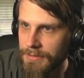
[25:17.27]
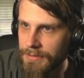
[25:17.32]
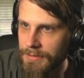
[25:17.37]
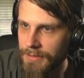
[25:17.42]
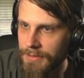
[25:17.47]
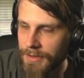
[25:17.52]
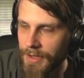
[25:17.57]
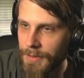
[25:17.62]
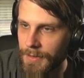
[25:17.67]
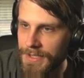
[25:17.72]

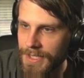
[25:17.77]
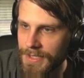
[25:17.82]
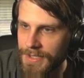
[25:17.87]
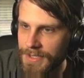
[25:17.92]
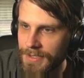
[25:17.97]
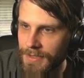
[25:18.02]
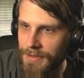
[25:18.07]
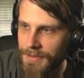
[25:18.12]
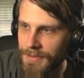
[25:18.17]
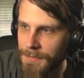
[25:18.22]
No, it does
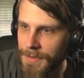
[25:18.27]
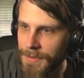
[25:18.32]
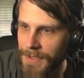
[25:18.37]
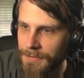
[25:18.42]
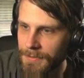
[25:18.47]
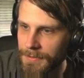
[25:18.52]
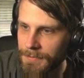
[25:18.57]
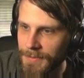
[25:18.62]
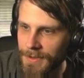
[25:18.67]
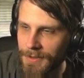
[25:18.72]
solve their
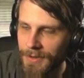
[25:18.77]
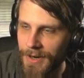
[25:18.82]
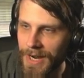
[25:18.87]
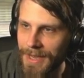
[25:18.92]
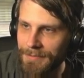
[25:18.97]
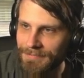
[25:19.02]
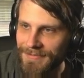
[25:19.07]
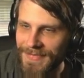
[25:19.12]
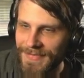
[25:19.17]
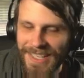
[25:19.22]
problem.
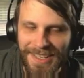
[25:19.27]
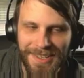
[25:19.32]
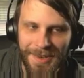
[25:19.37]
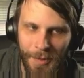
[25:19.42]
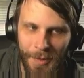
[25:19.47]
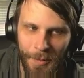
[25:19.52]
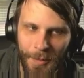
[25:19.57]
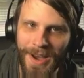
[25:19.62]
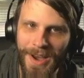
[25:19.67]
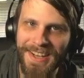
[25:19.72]
Crap.
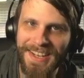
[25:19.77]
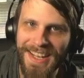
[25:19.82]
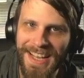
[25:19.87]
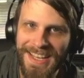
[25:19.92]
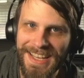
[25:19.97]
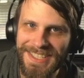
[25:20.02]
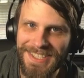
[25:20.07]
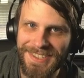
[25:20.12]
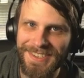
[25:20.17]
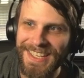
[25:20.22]
Why did I
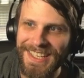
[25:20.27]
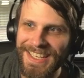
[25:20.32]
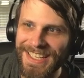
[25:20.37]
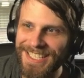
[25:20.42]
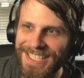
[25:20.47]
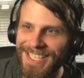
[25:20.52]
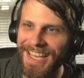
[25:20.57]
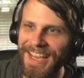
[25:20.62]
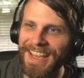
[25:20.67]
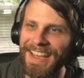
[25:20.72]
do
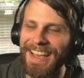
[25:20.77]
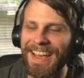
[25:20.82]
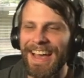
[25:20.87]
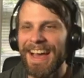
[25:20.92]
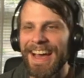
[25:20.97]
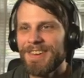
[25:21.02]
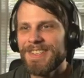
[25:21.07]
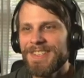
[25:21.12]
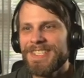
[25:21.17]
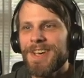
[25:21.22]
this?
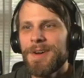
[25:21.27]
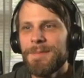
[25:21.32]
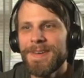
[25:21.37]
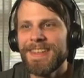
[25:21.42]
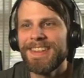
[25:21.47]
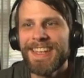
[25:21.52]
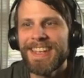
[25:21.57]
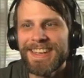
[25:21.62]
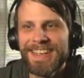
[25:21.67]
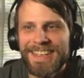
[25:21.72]
I was
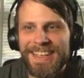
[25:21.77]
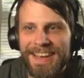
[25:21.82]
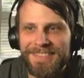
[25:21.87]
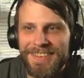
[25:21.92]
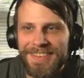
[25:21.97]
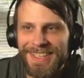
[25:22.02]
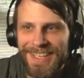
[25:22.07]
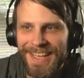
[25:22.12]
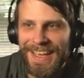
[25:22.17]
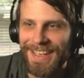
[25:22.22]
hoping they didn't have
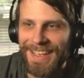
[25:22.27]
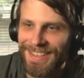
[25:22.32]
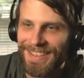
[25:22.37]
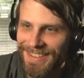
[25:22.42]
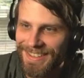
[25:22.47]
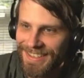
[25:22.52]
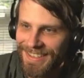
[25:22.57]
a land.